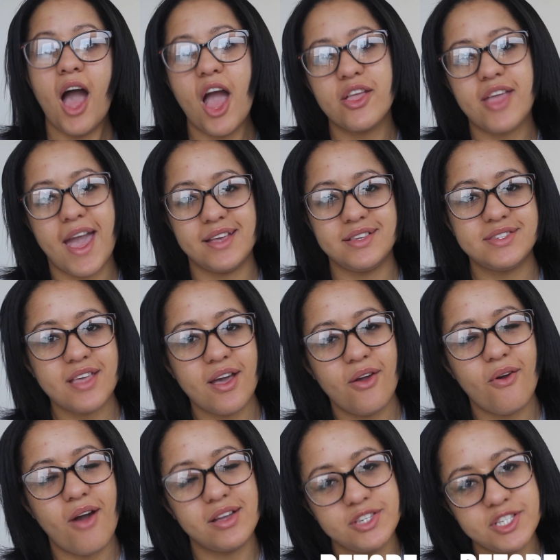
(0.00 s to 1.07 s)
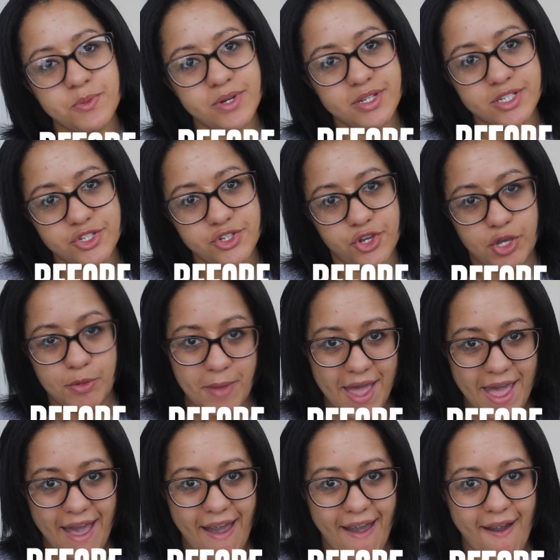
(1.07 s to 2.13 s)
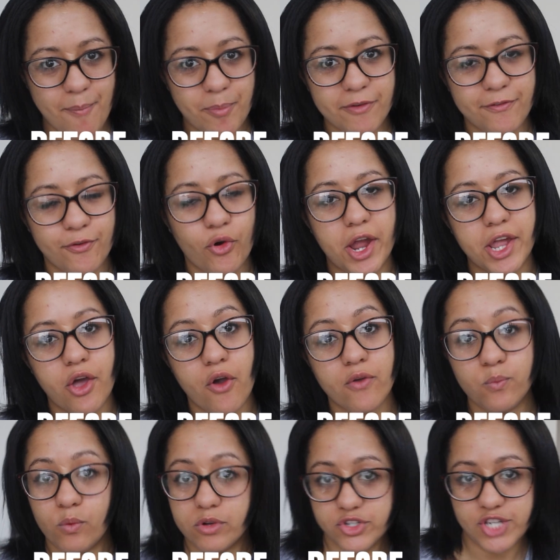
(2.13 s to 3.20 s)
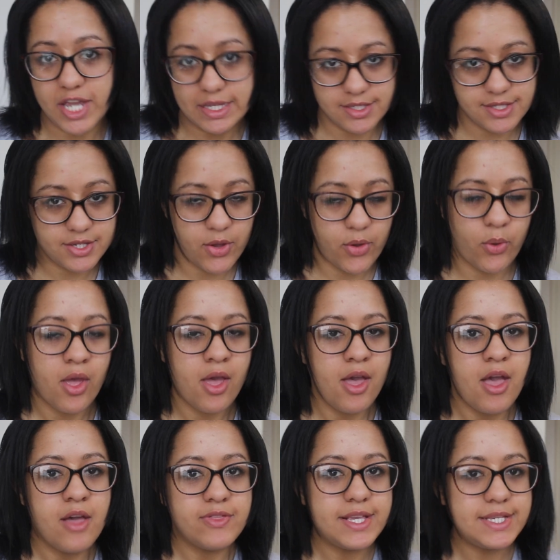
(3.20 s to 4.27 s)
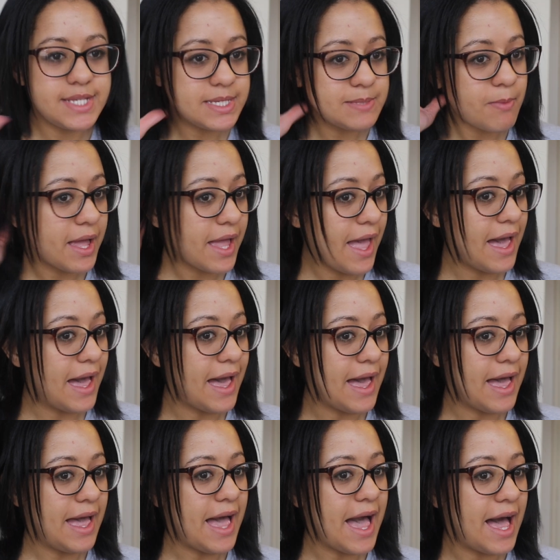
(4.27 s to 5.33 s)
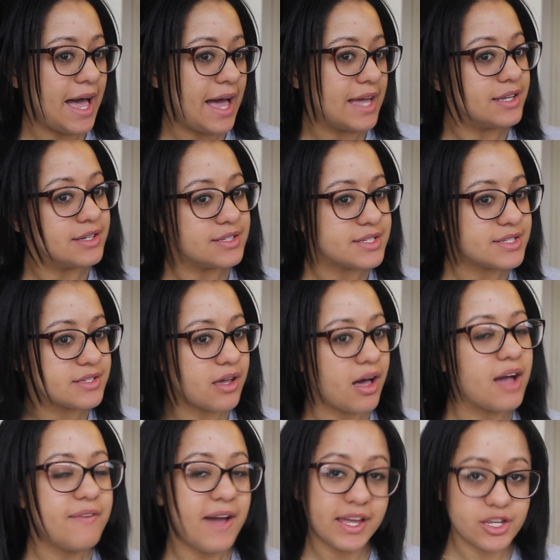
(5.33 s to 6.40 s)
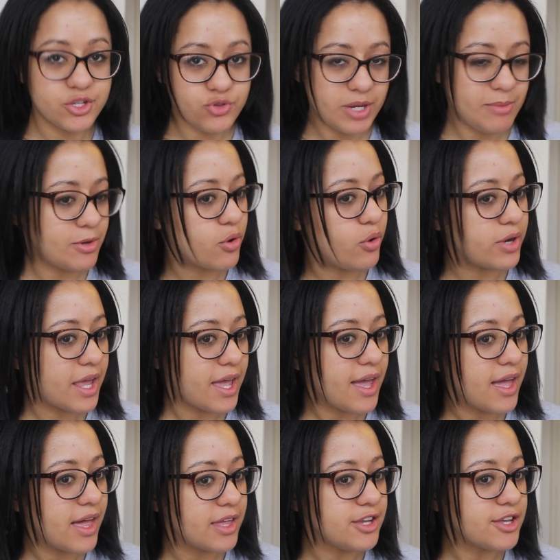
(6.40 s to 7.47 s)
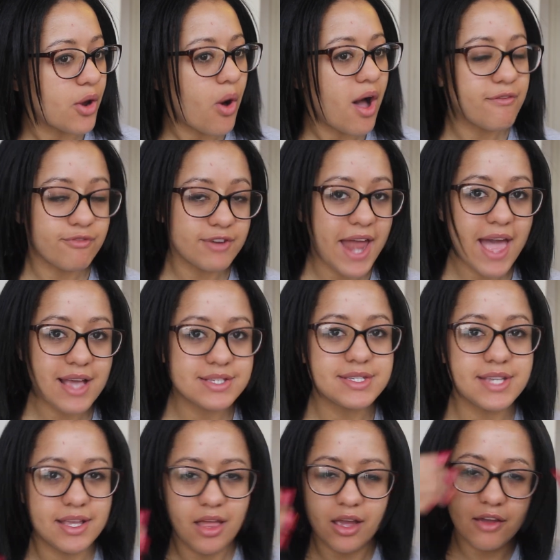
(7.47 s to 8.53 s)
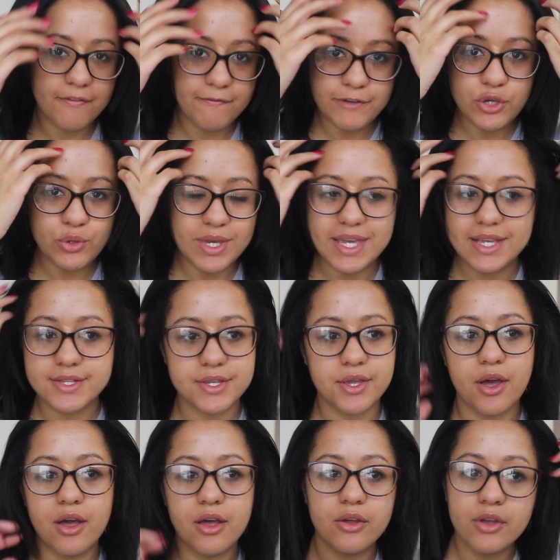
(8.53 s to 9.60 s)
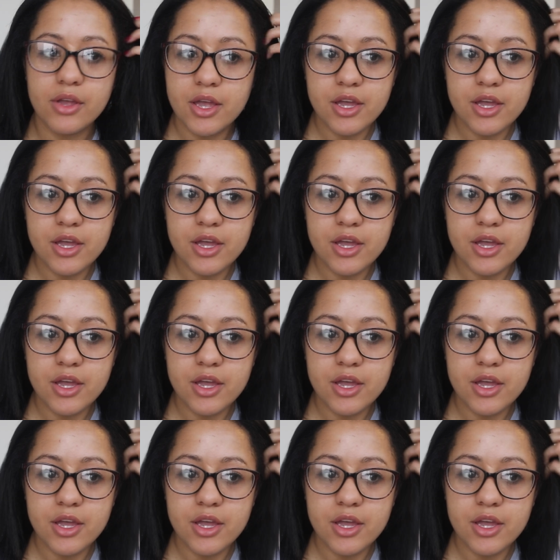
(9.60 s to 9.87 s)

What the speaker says: Okay, so I just wanted to show you my hair before I go and wash it. So this is my hair as I've had a treatment on it. You know, I've relaxed it like a few years ago,